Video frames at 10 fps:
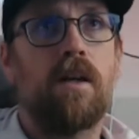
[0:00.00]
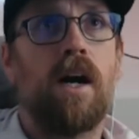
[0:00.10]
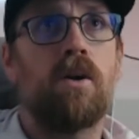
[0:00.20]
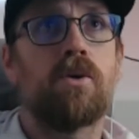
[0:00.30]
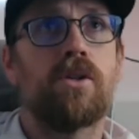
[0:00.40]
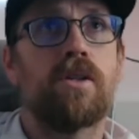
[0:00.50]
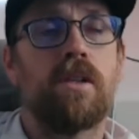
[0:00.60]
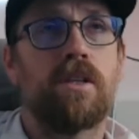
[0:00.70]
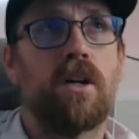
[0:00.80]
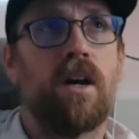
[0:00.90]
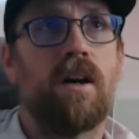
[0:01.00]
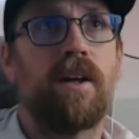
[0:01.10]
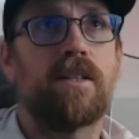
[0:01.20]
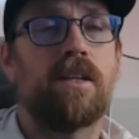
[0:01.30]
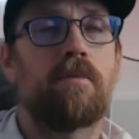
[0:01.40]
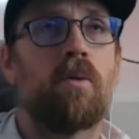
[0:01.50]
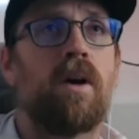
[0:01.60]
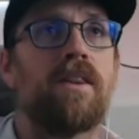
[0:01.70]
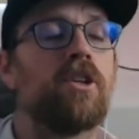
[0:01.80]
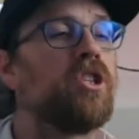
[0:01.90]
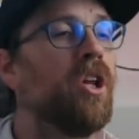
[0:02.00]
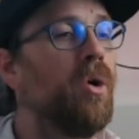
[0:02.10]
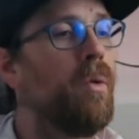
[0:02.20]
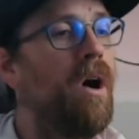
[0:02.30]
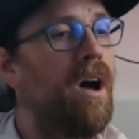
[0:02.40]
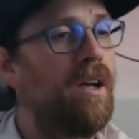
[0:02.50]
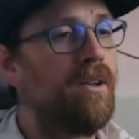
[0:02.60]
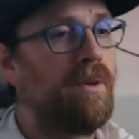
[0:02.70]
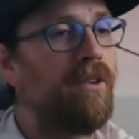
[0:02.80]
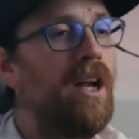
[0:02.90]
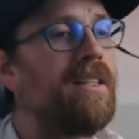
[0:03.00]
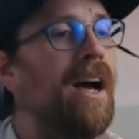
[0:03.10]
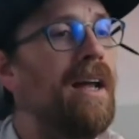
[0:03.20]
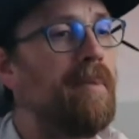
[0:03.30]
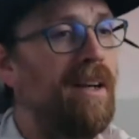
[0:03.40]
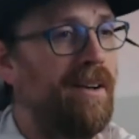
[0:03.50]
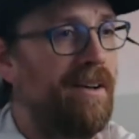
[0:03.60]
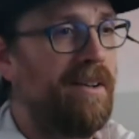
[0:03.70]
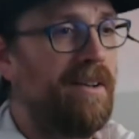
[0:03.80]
House is off. That's number 1. The slow walk. We've got time here.